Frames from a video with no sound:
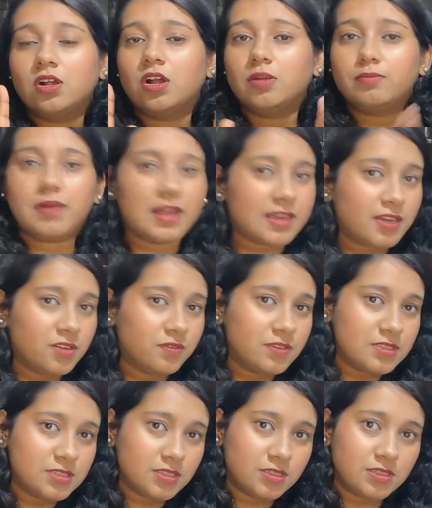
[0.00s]
or market
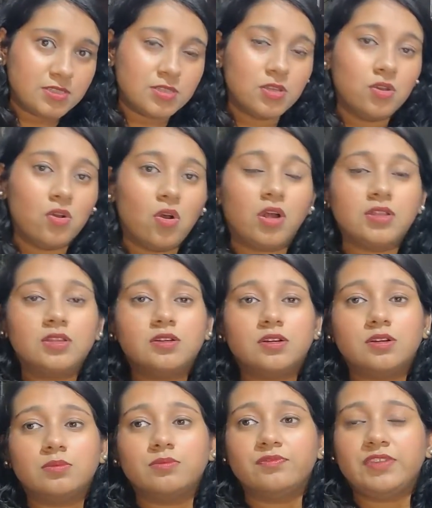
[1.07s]
visits or
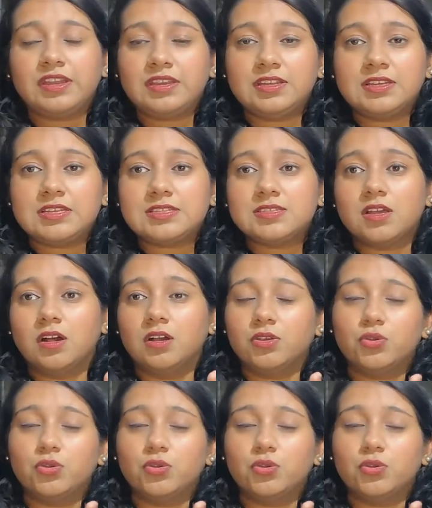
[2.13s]
the various